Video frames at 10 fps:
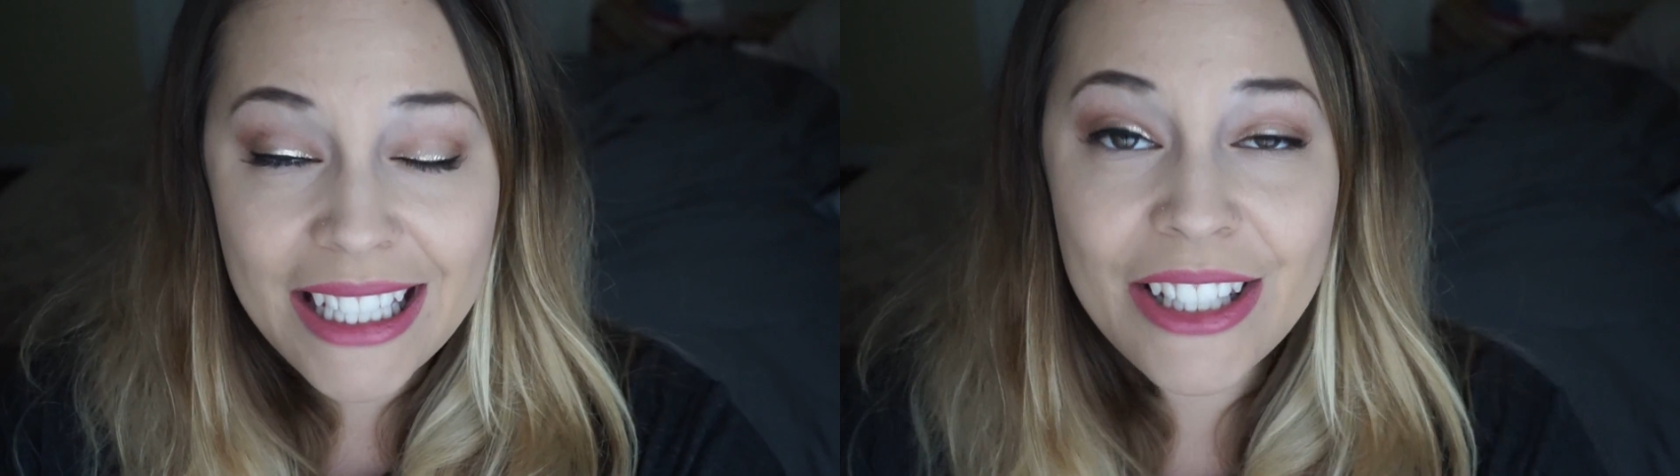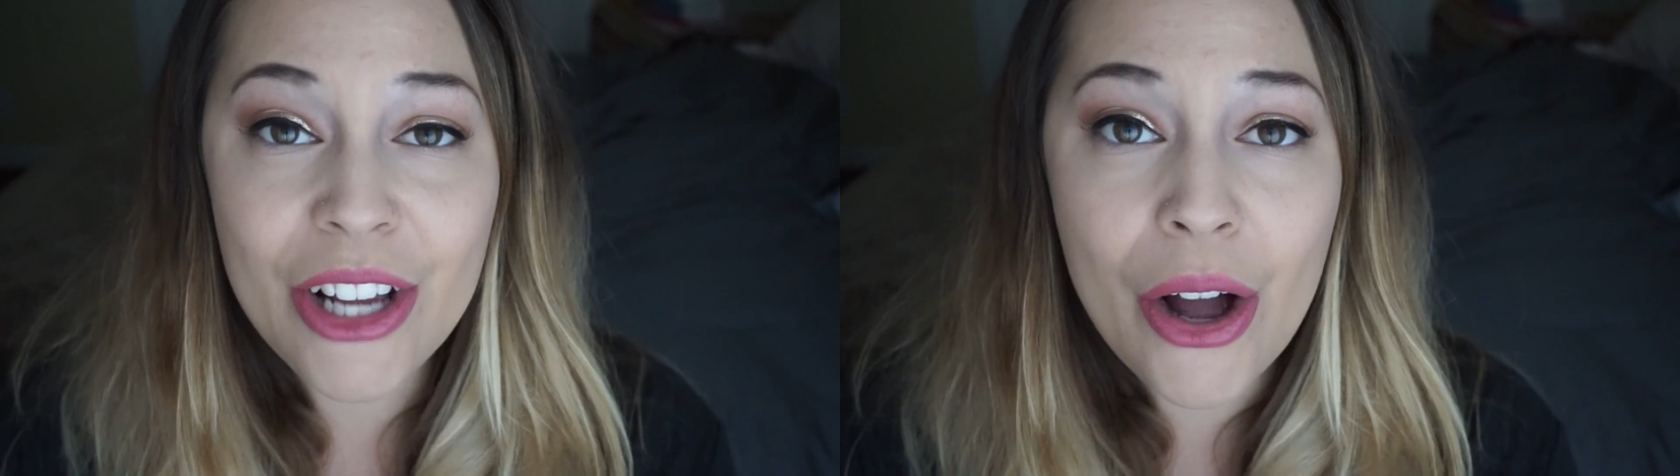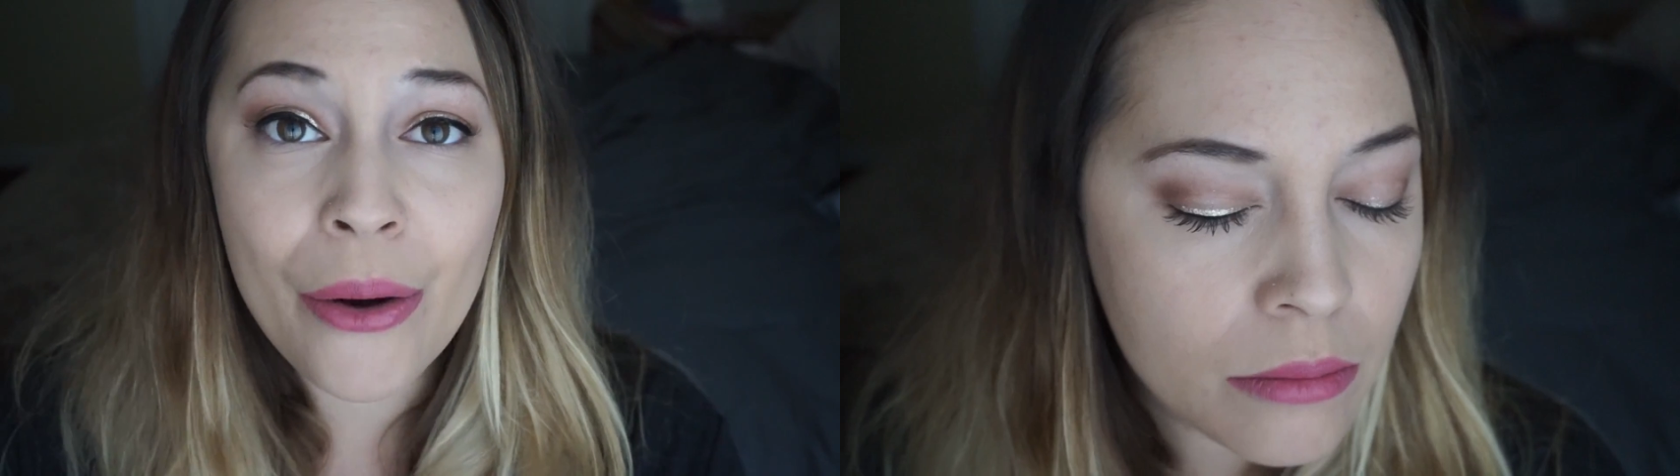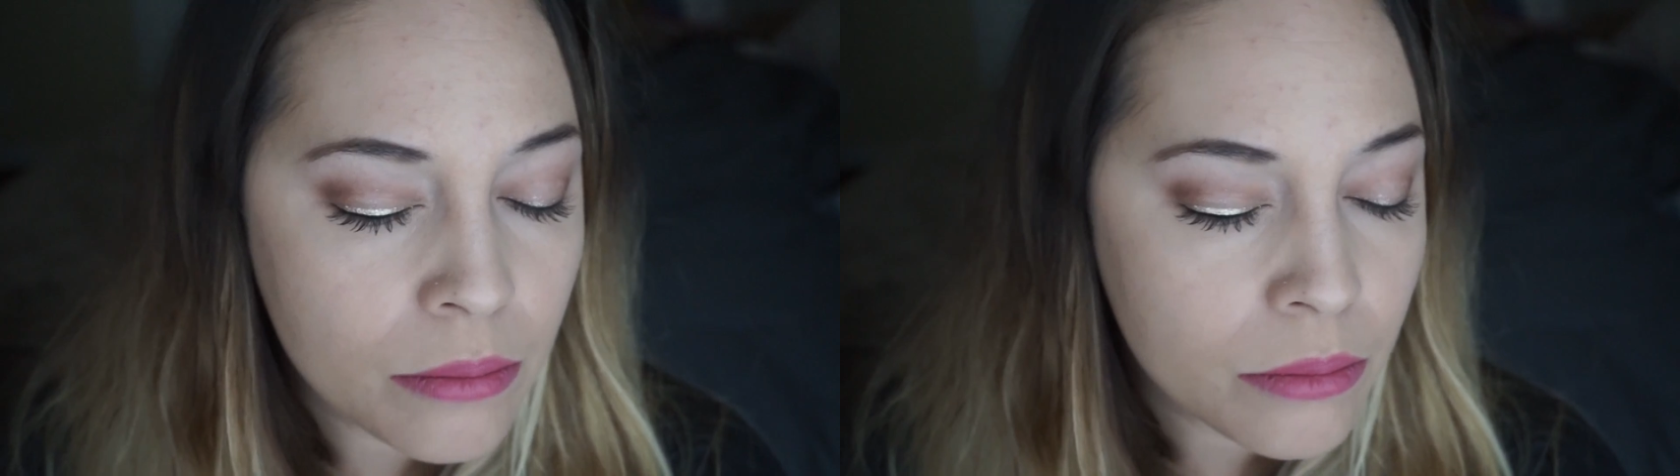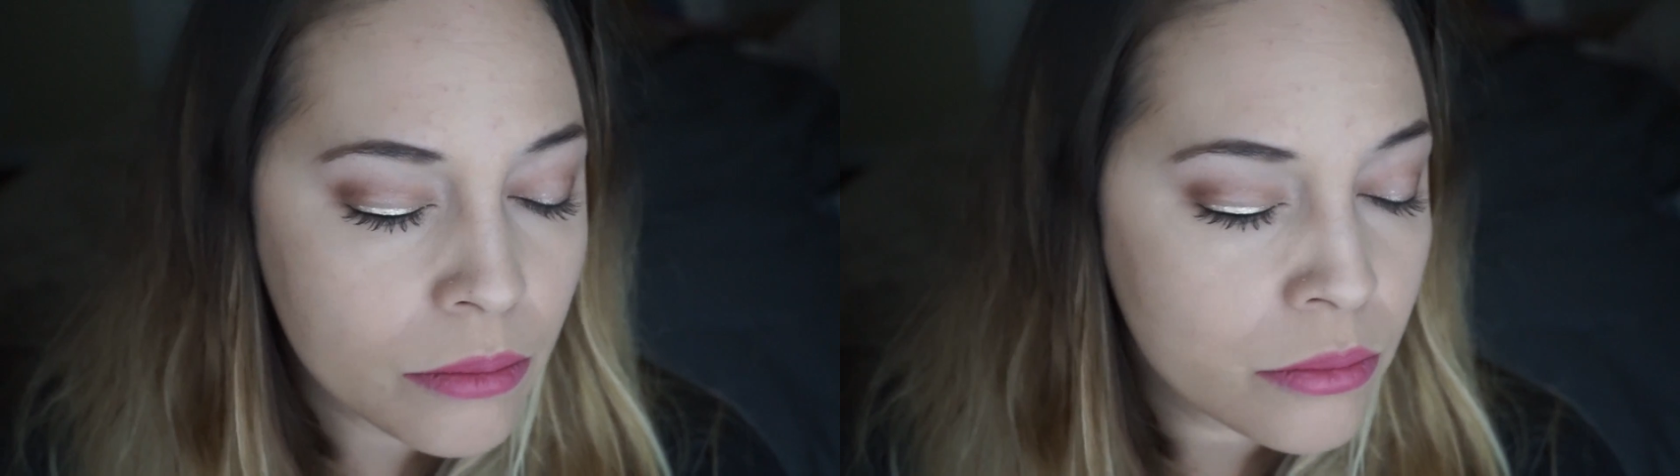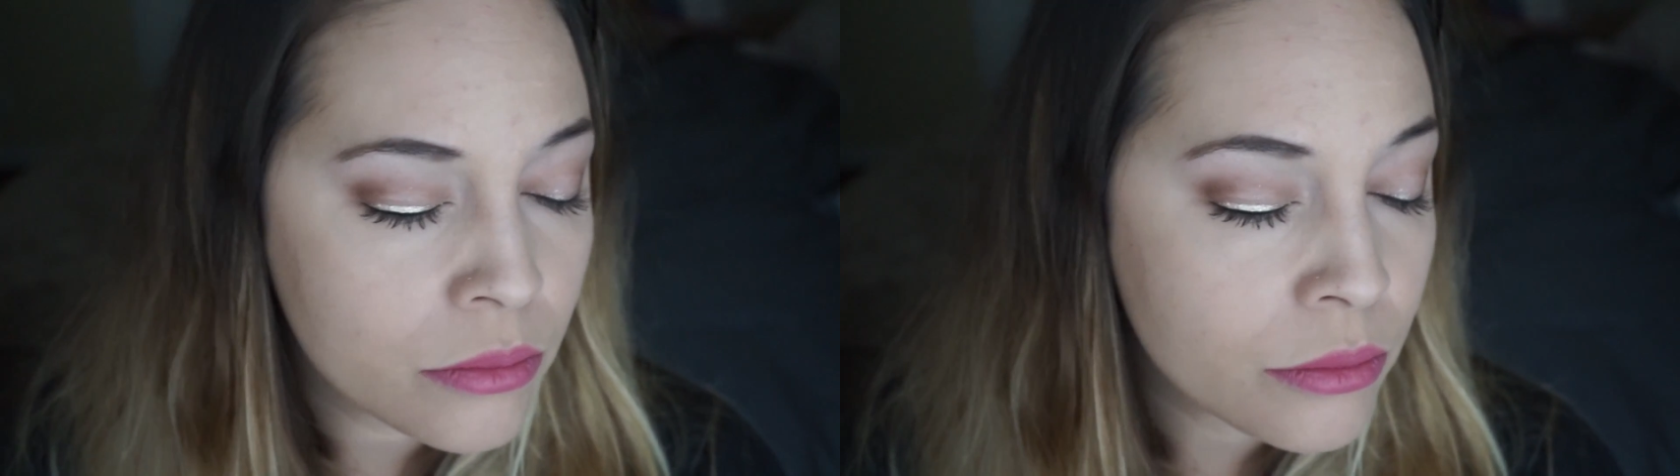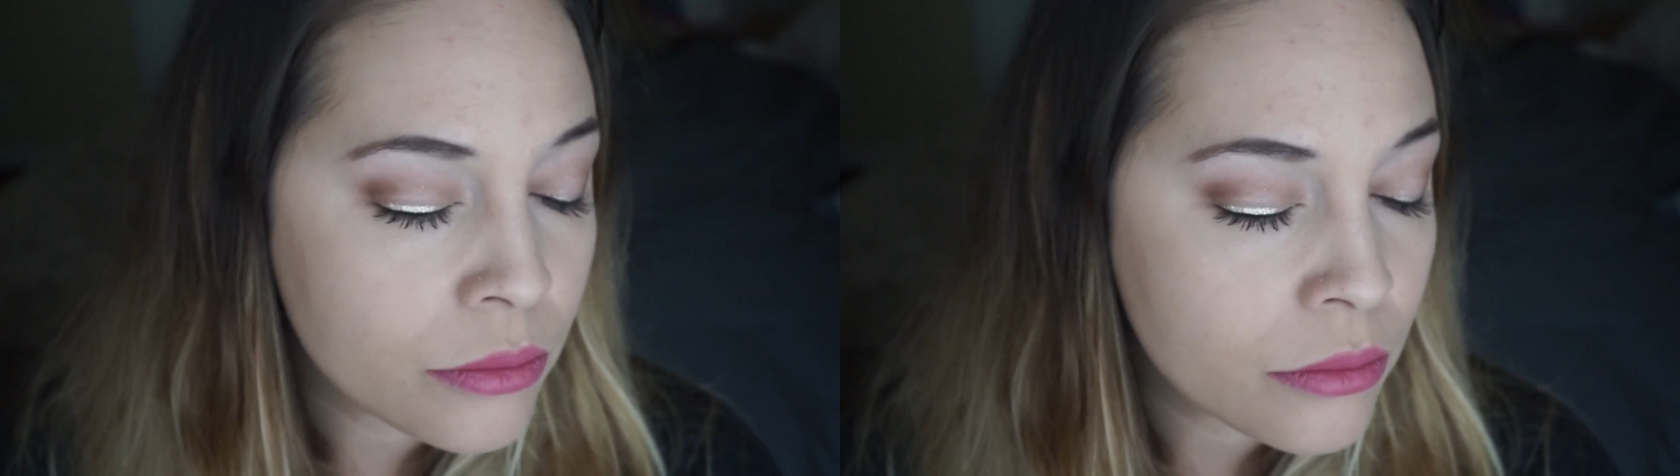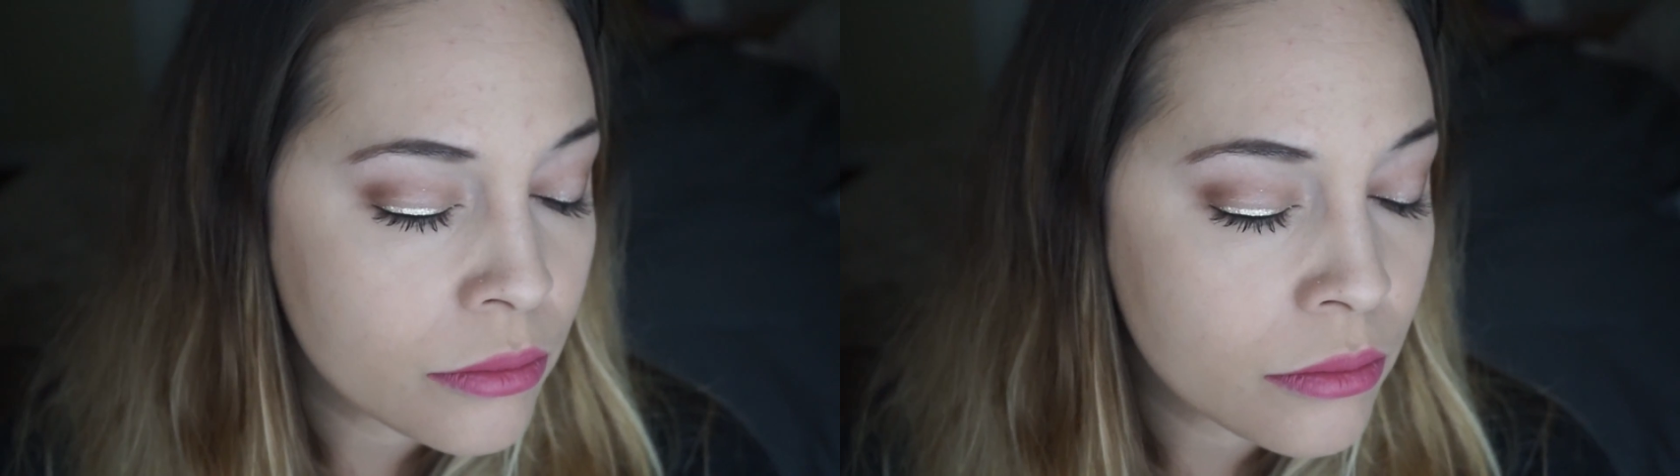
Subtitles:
So the first look